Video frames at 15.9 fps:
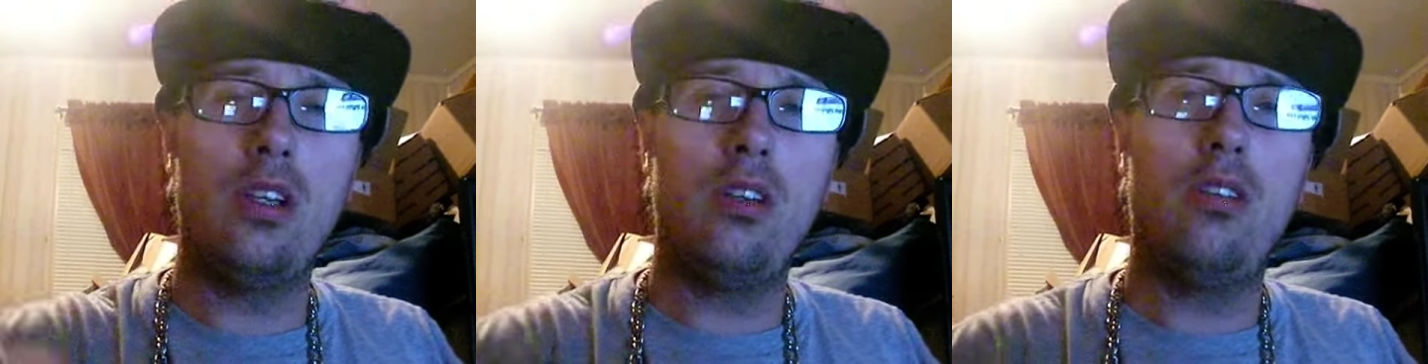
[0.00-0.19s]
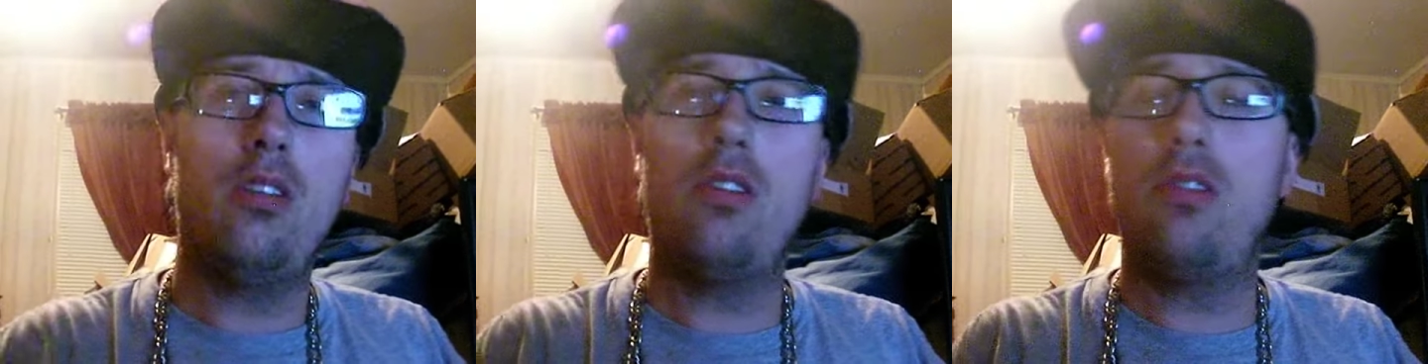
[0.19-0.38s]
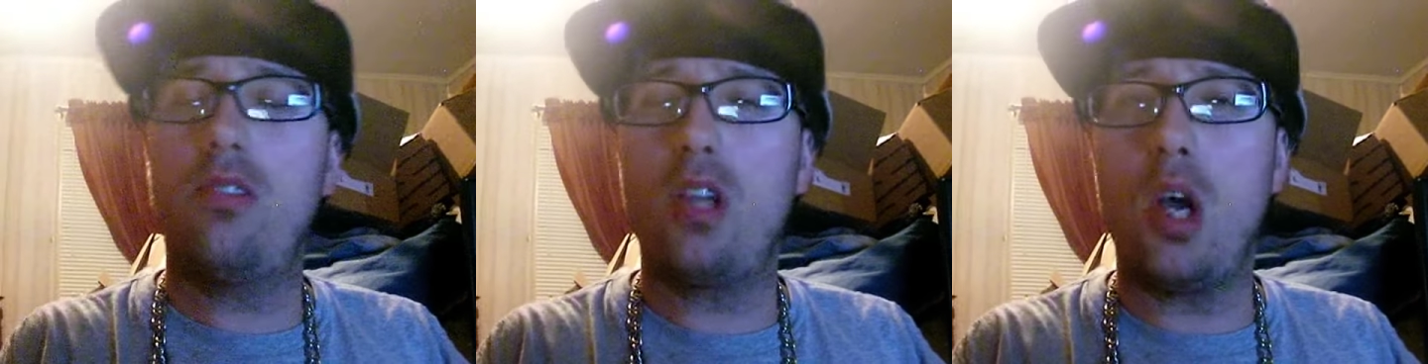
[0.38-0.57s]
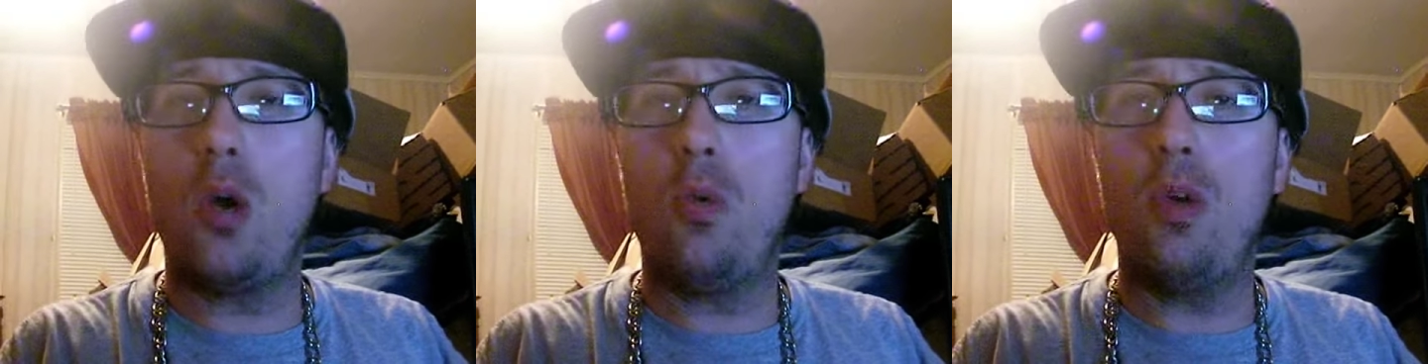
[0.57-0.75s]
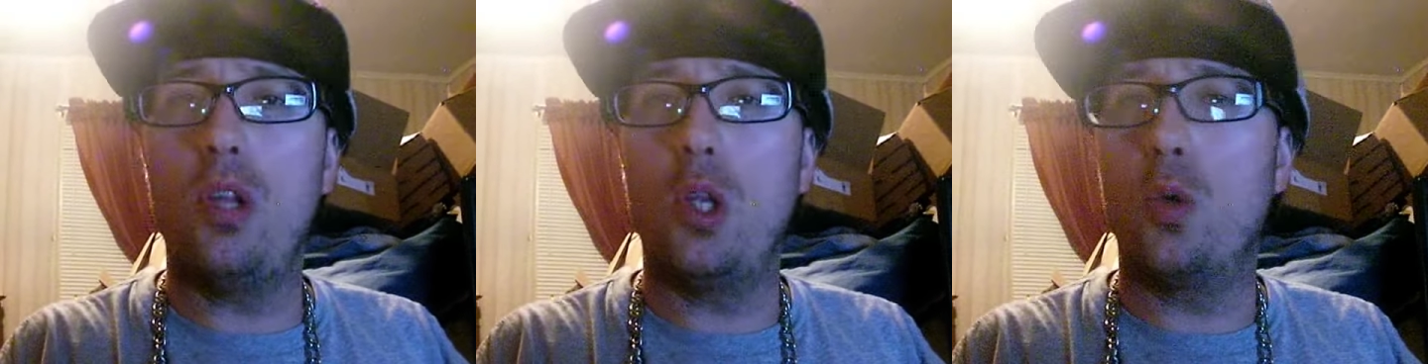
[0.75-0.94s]
Let's go
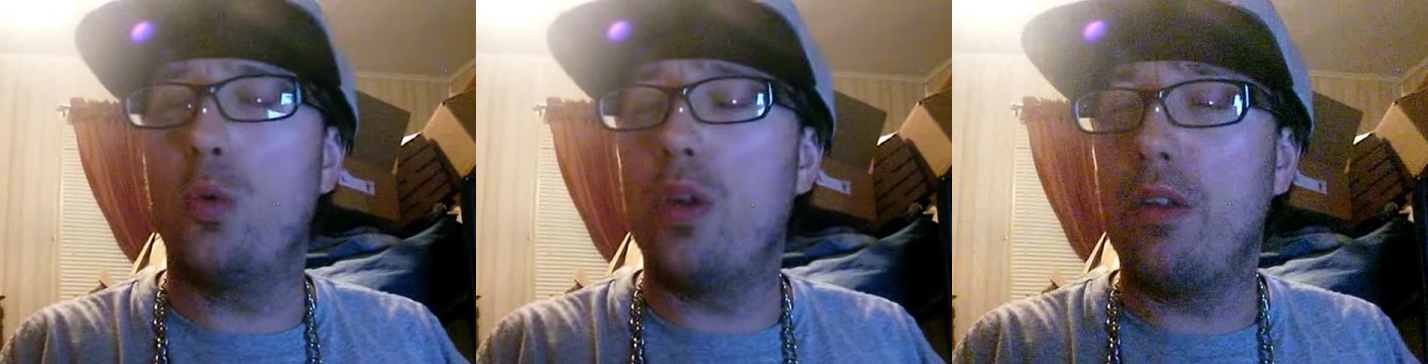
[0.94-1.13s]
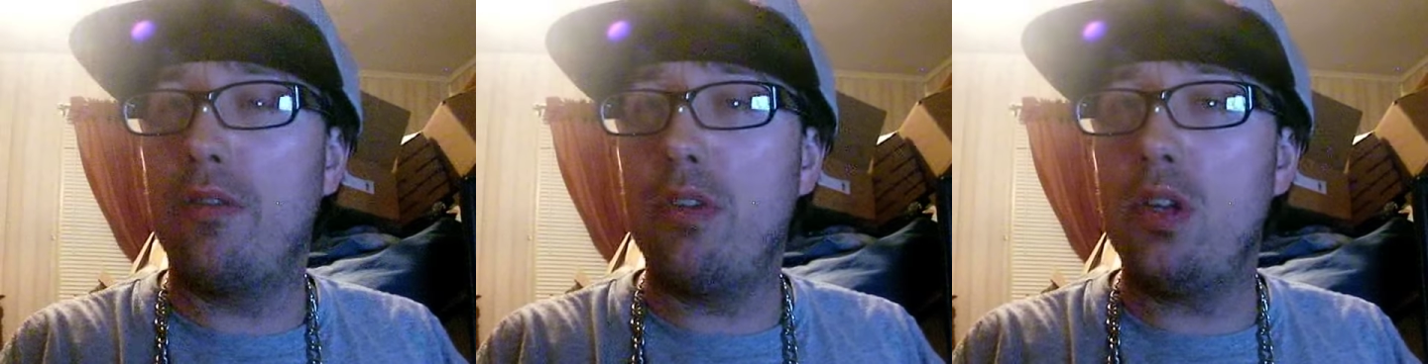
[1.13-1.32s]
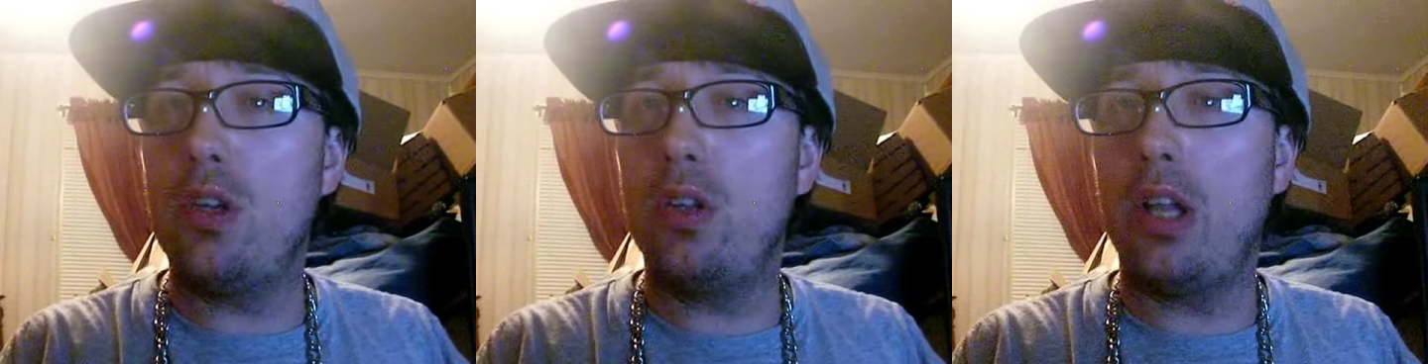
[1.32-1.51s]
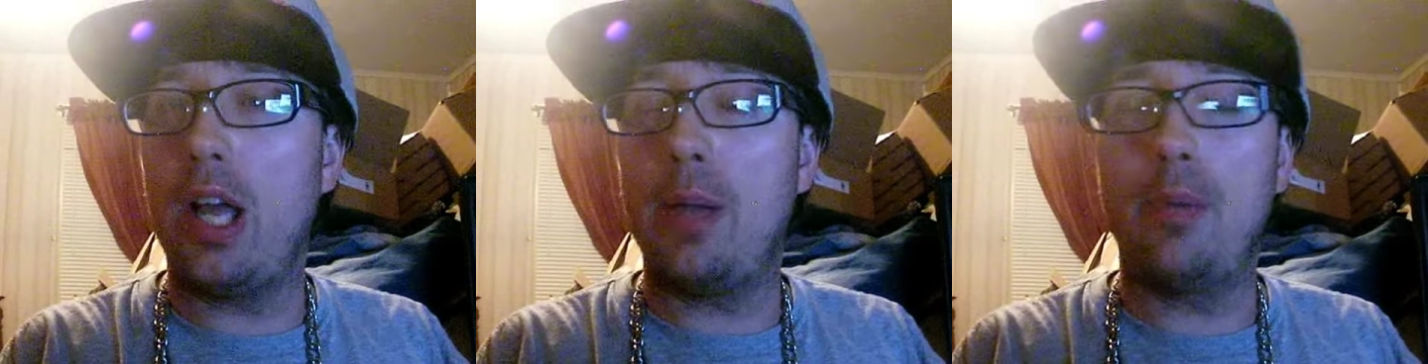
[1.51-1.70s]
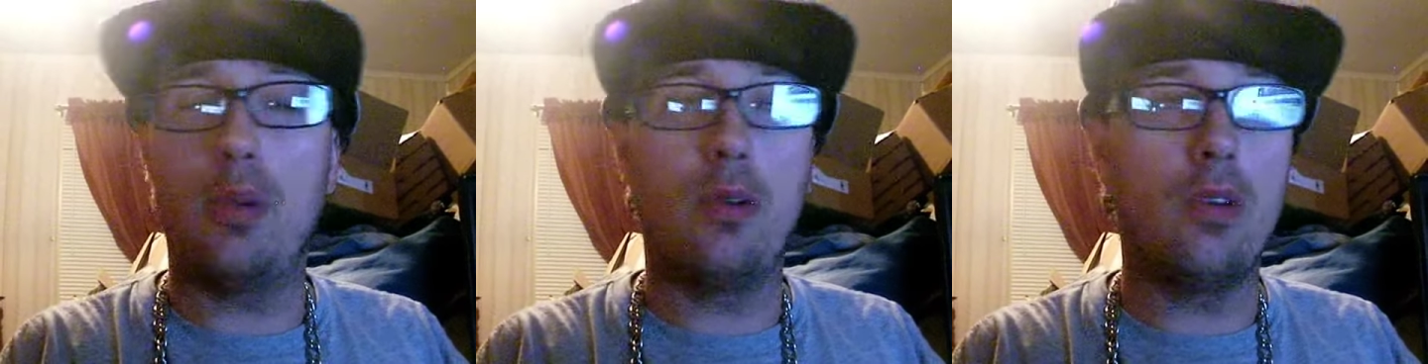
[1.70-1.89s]
with the review
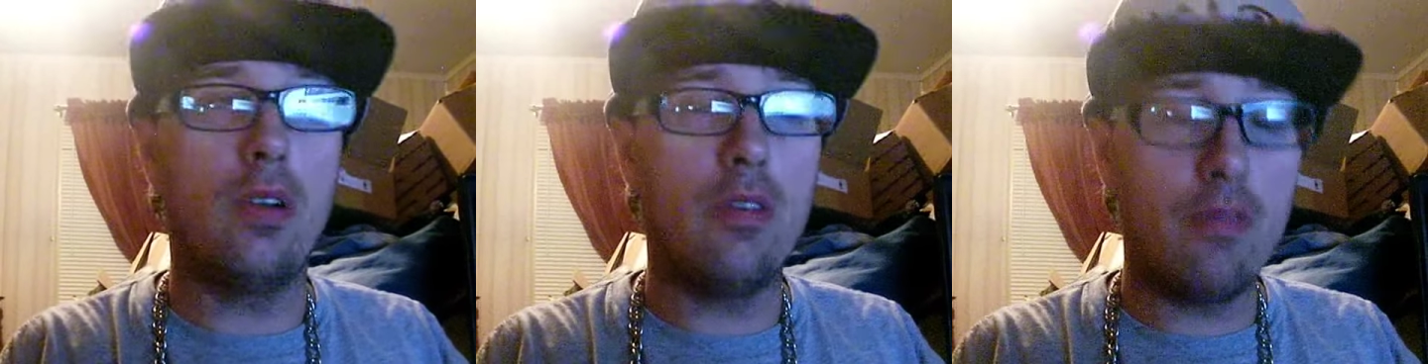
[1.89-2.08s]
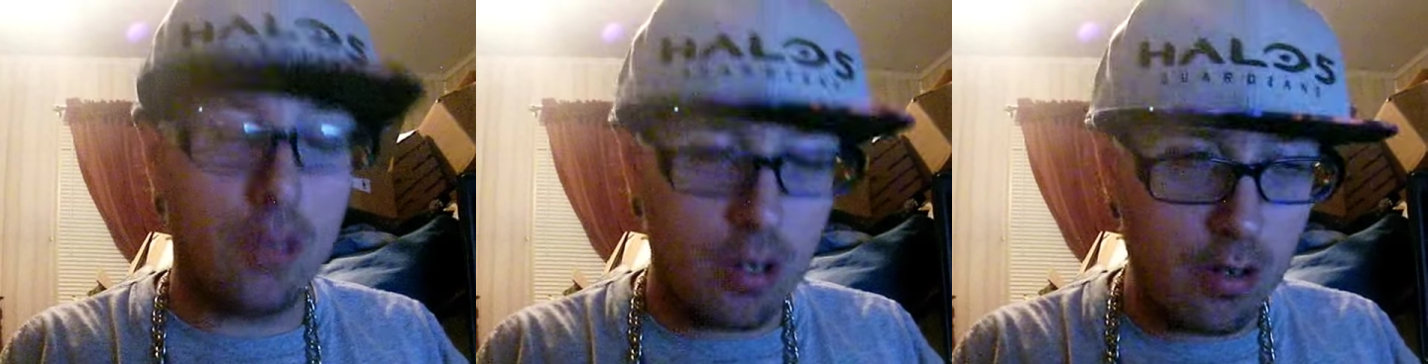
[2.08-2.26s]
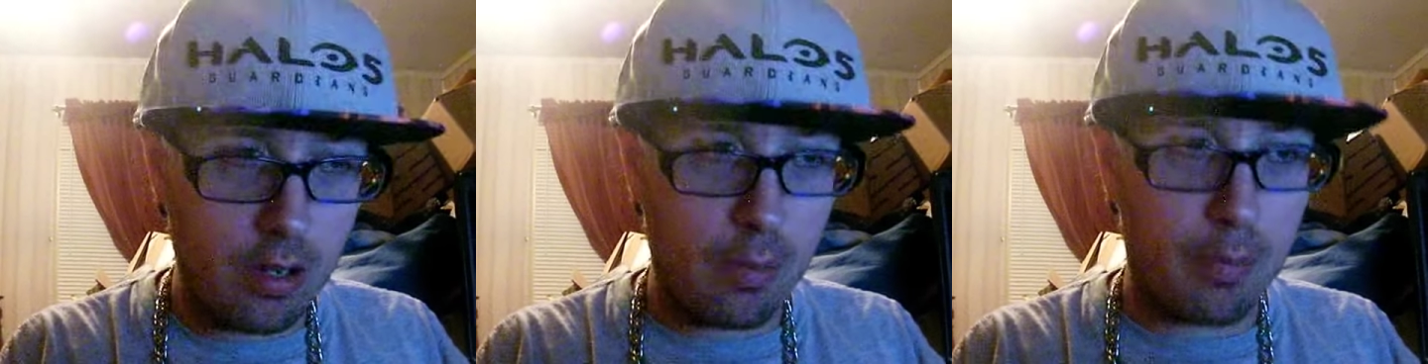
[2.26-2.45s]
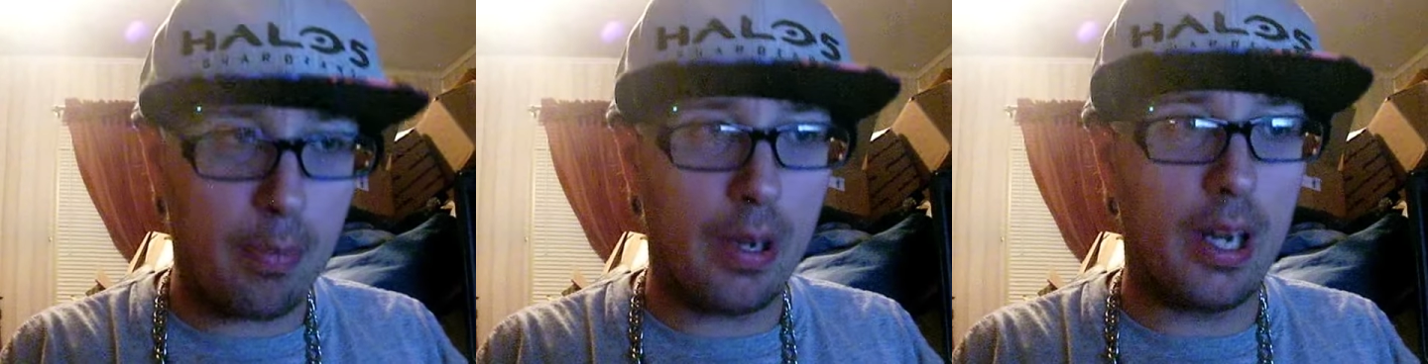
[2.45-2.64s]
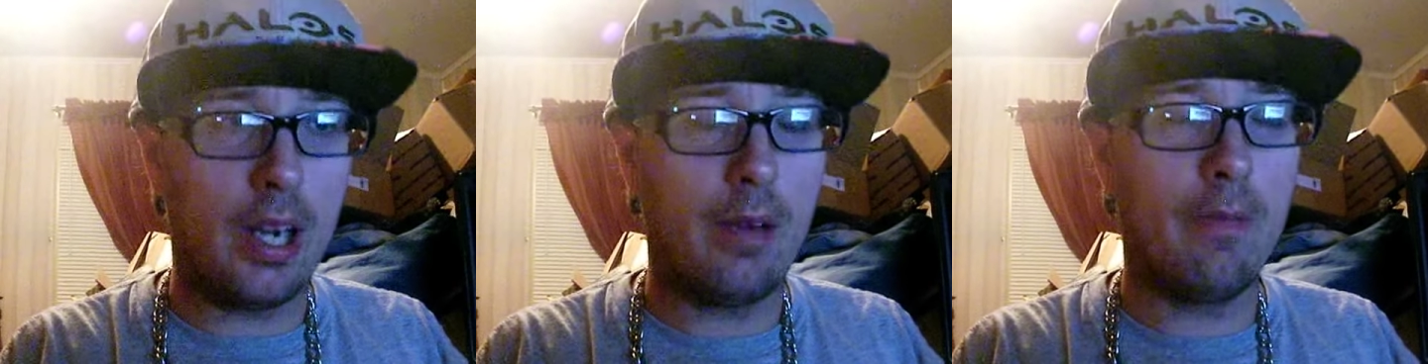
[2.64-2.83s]
line, the review
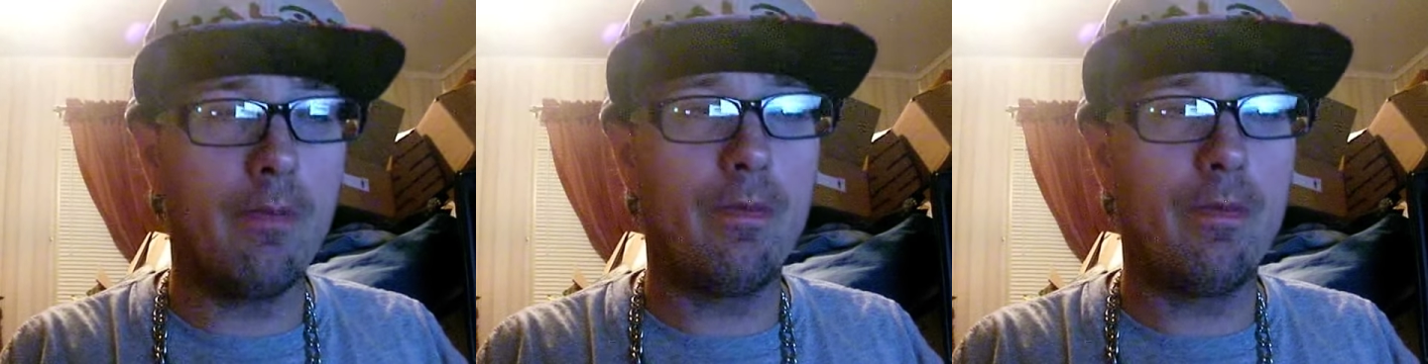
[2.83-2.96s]
spot.